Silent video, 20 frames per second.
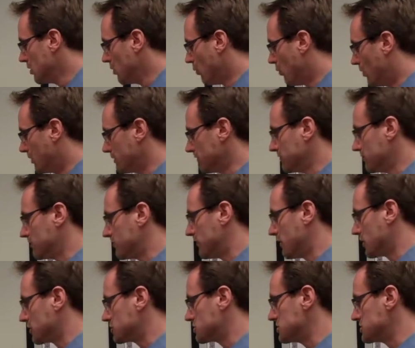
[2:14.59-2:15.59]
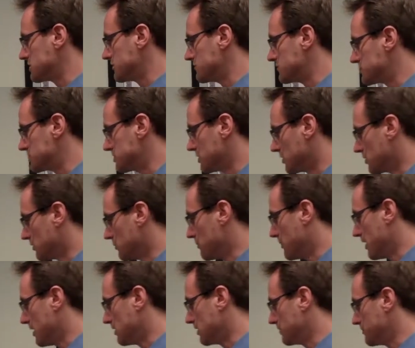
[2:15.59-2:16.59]
One of the functions of the
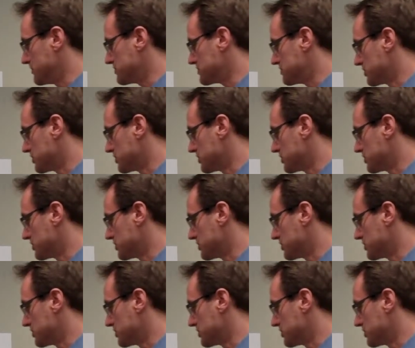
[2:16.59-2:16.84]
cerebellum is